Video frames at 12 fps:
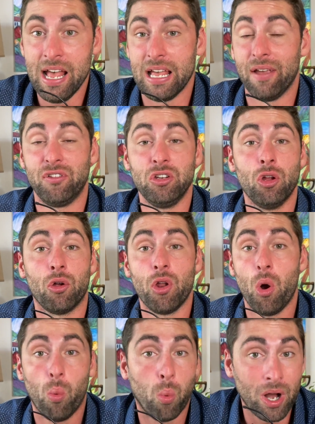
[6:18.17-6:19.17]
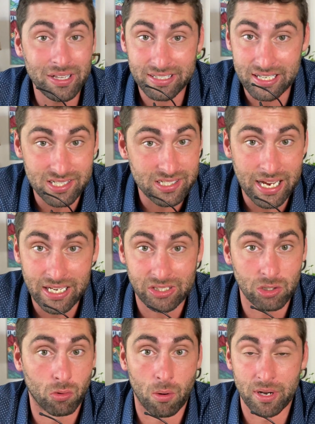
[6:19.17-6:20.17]
if you don't know what to say to
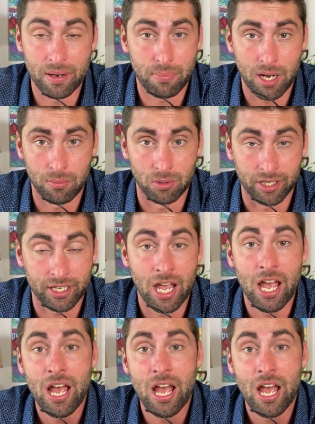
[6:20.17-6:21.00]
a woman in public,